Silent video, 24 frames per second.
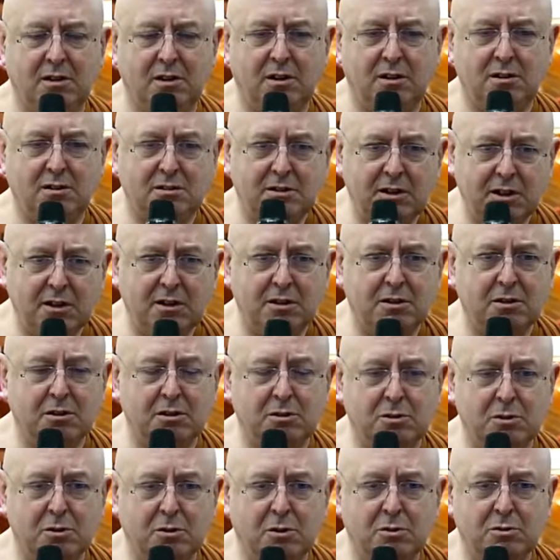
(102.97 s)
She
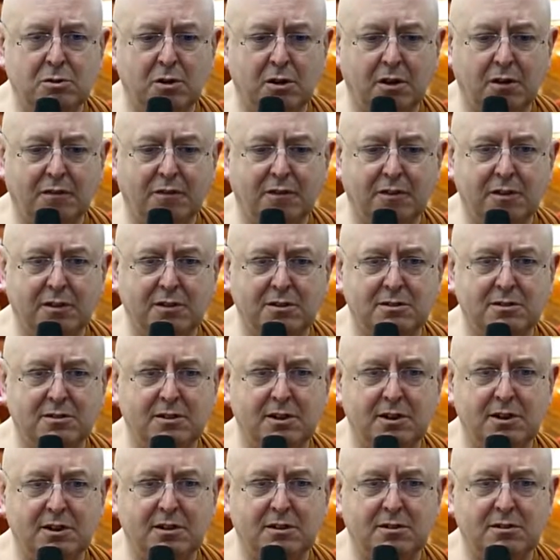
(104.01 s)
taught you the first
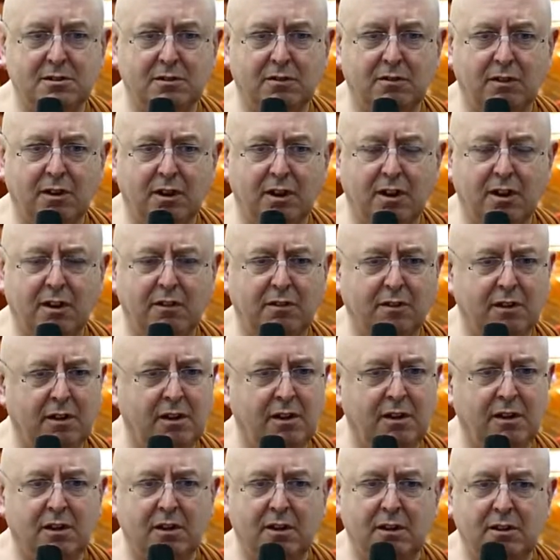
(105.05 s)
things of life.
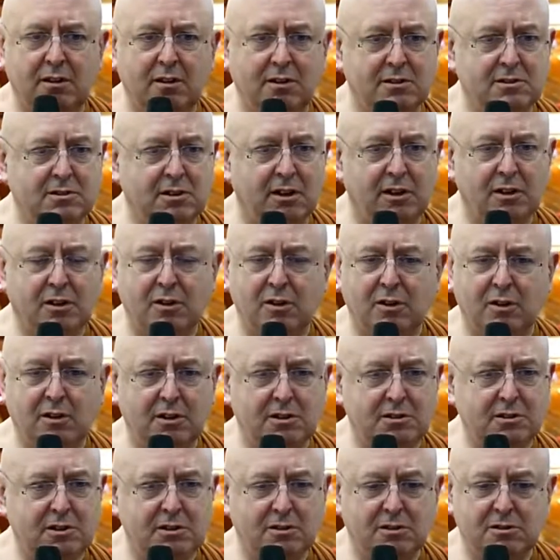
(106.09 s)
The
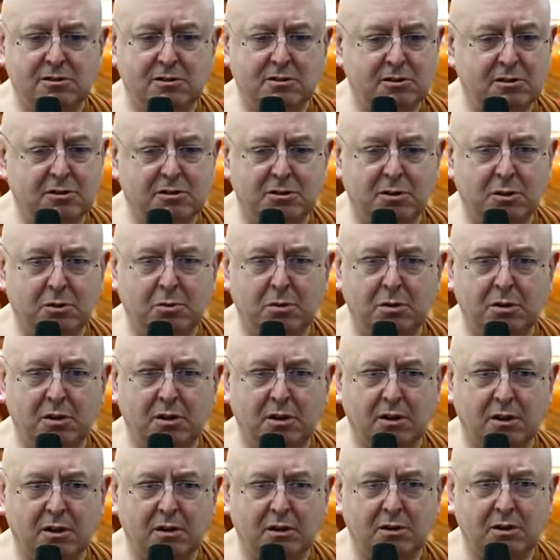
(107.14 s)
psychology just doesn't
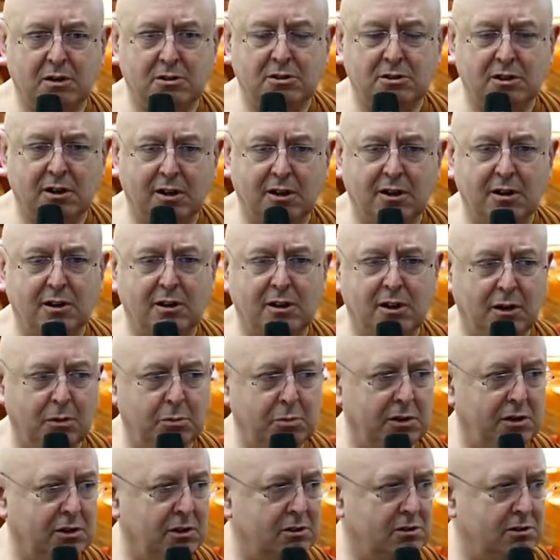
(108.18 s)
work. A child can't
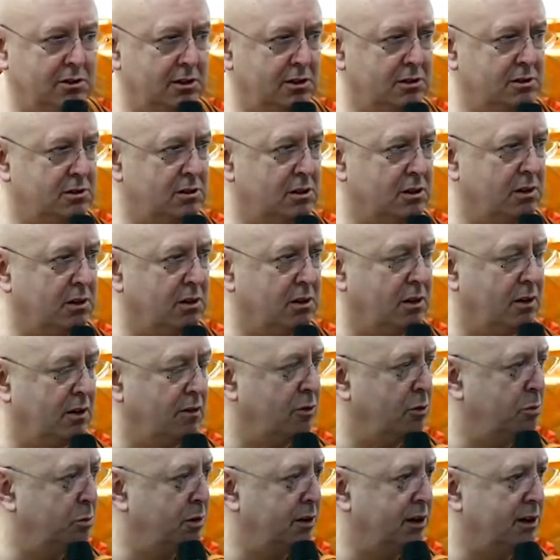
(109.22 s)
be the teacher of
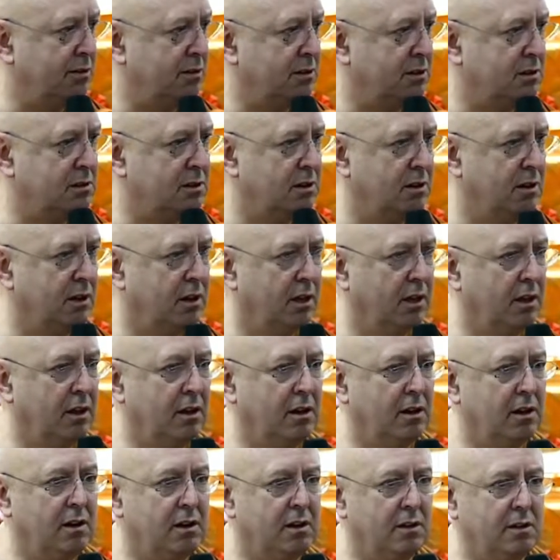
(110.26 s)
a parent.
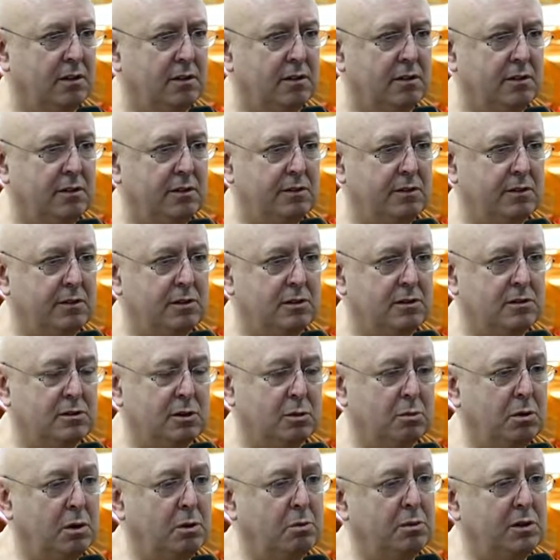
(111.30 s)
So
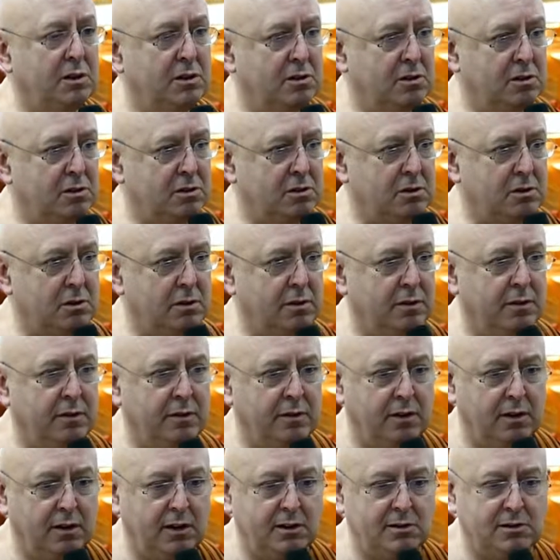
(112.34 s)
what we do
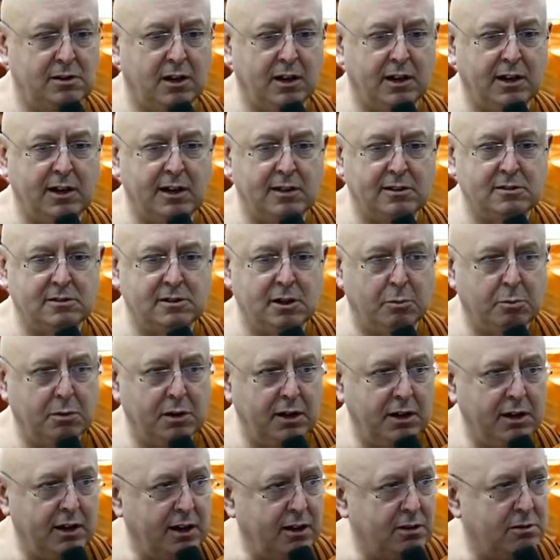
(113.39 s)
is I get
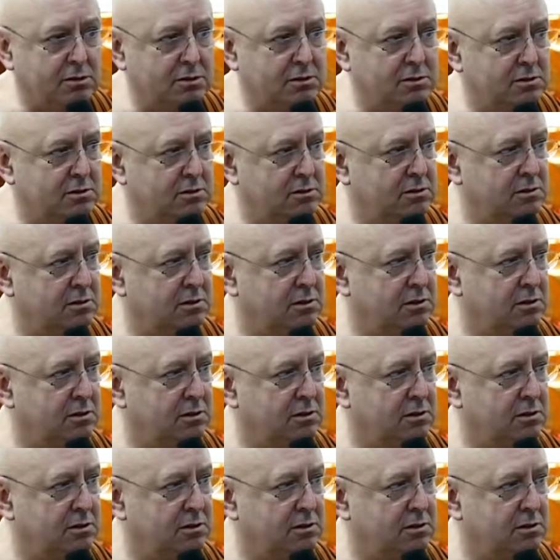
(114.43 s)
somebody else